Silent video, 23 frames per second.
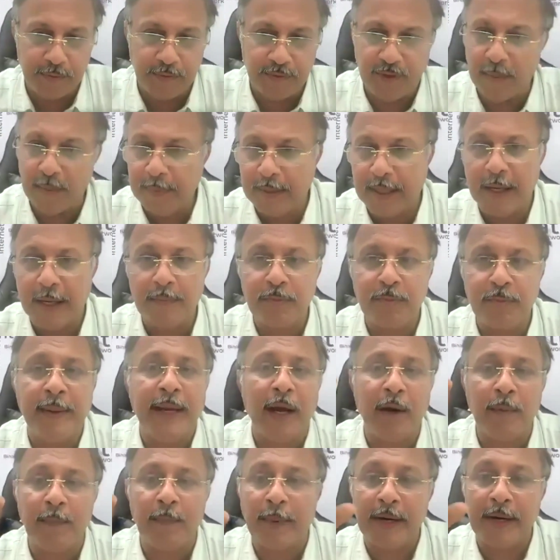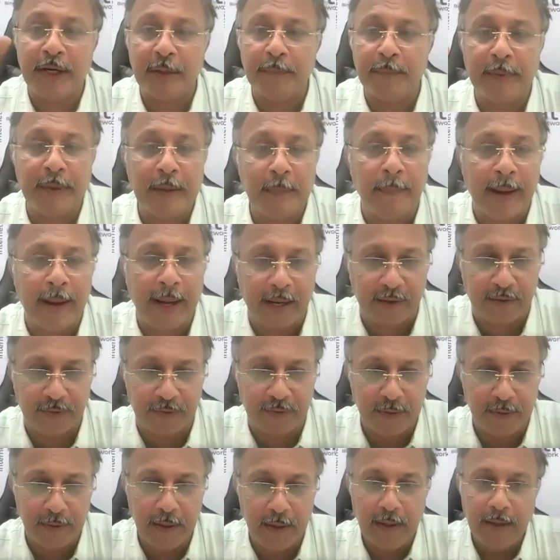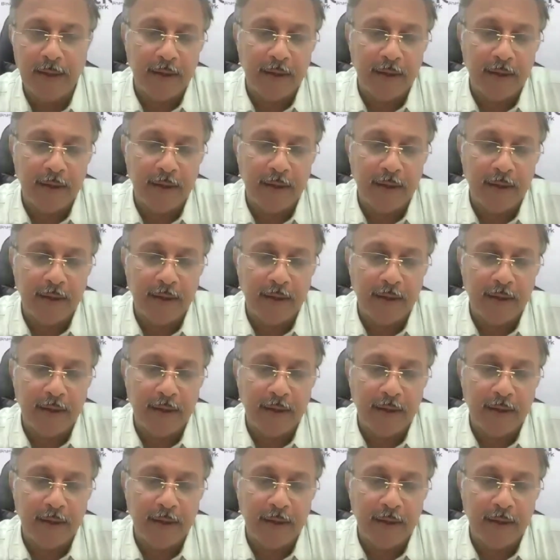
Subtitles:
Some clubs may have multiple banks.